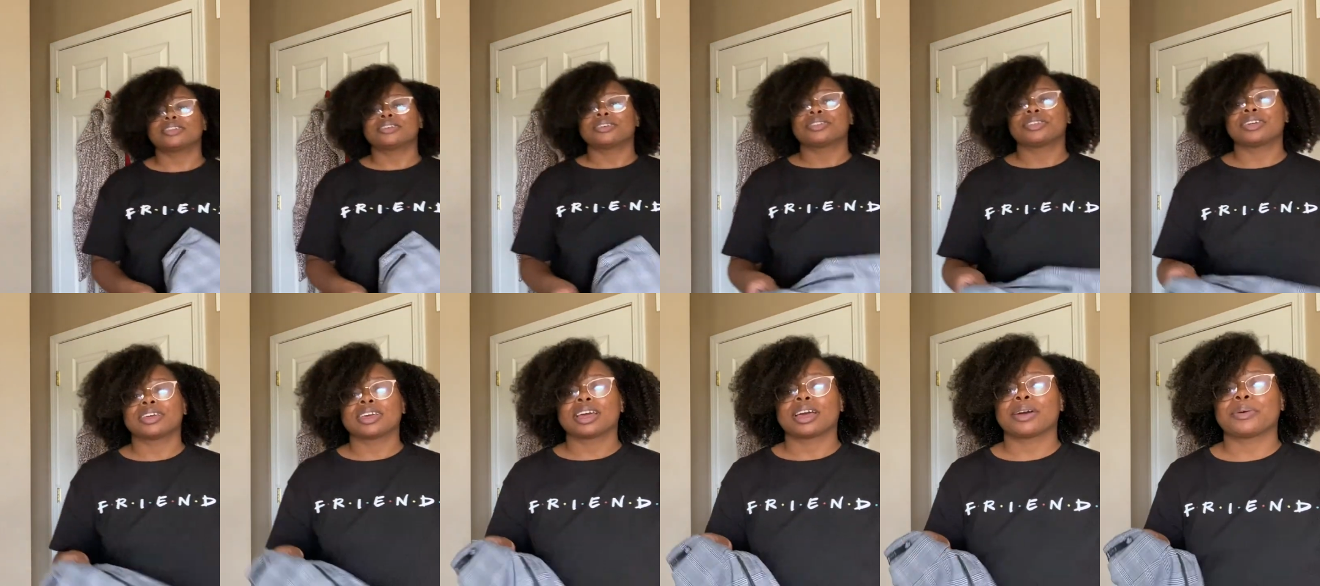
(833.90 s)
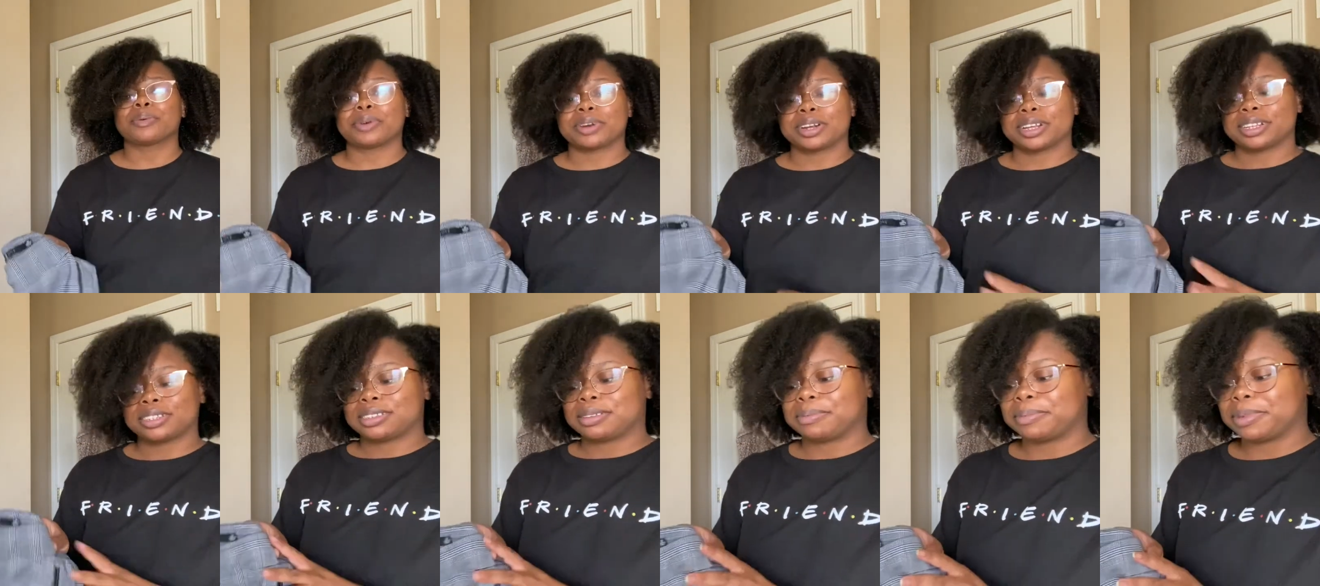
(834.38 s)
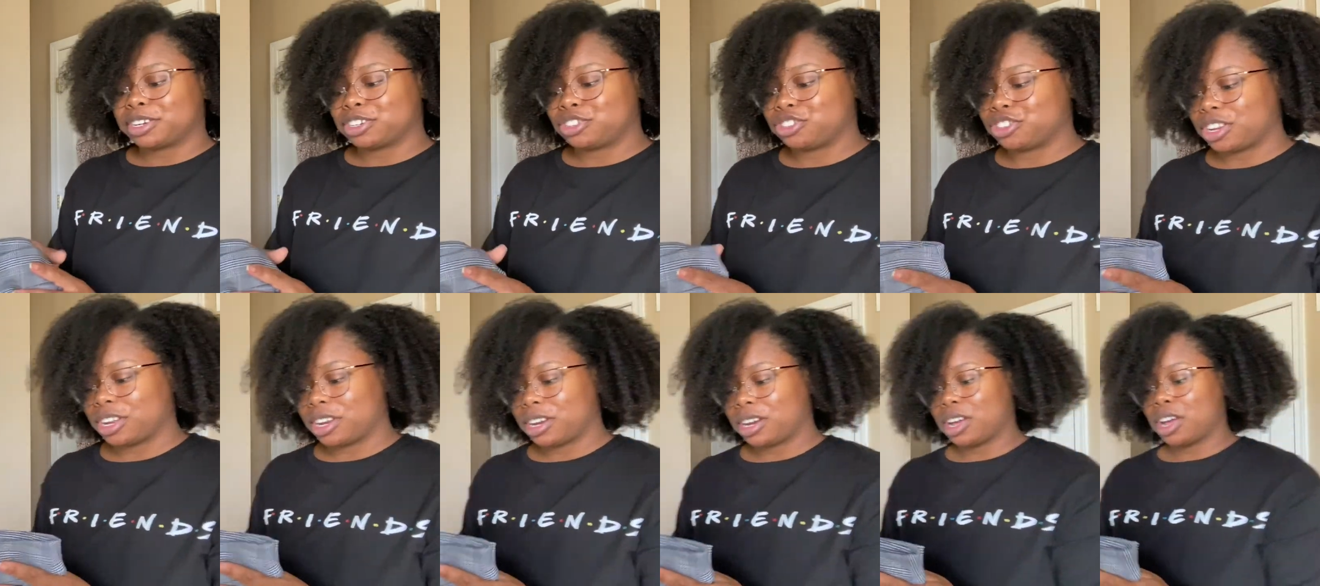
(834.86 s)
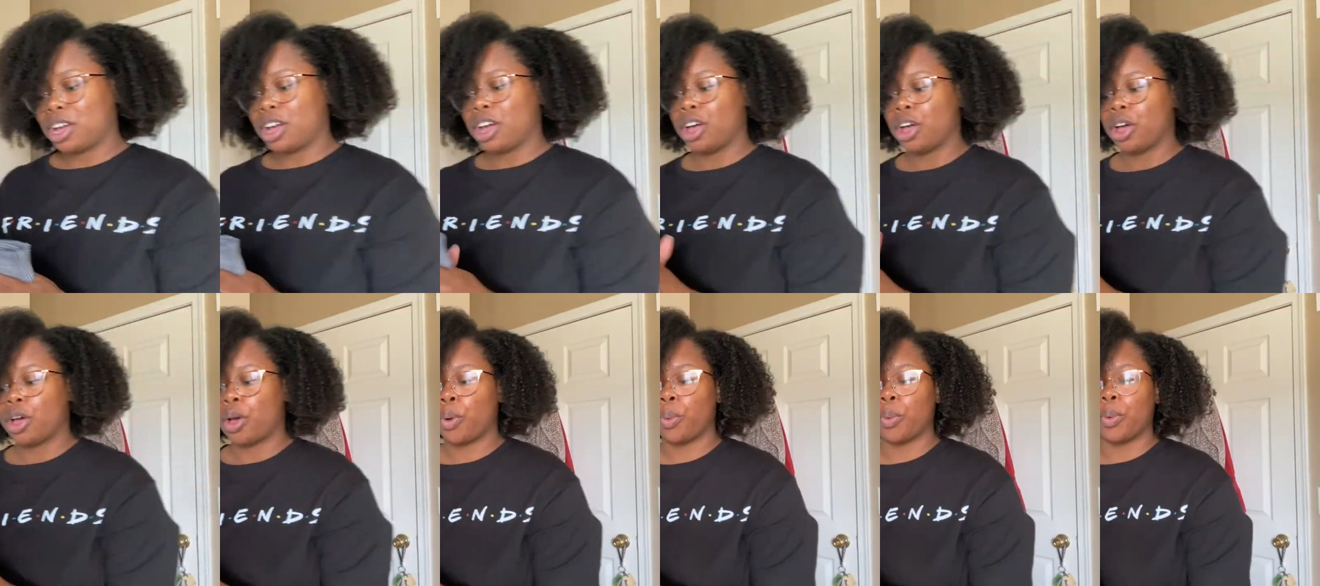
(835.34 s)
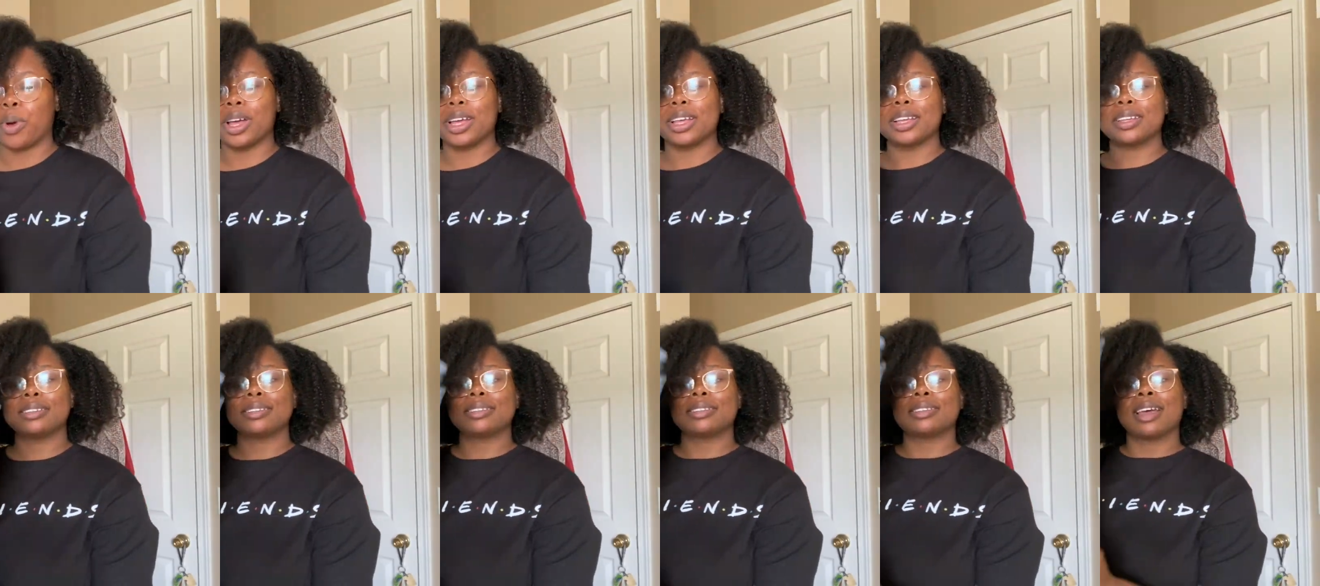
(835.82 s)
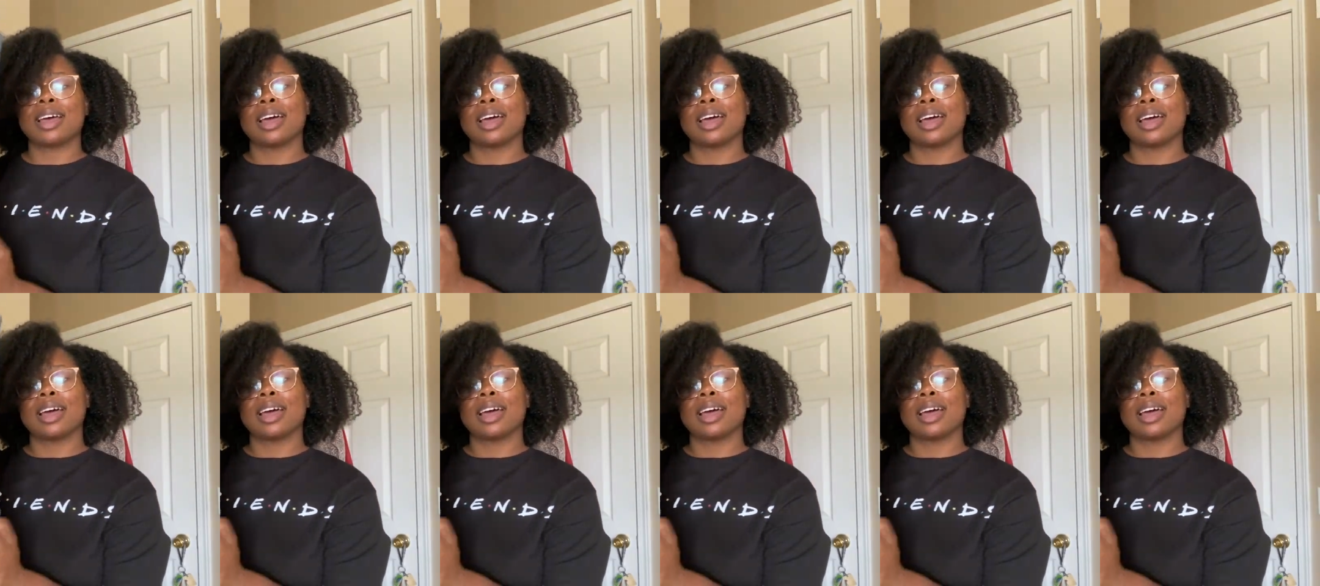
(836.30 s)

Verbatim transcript: thing I wanted to mention was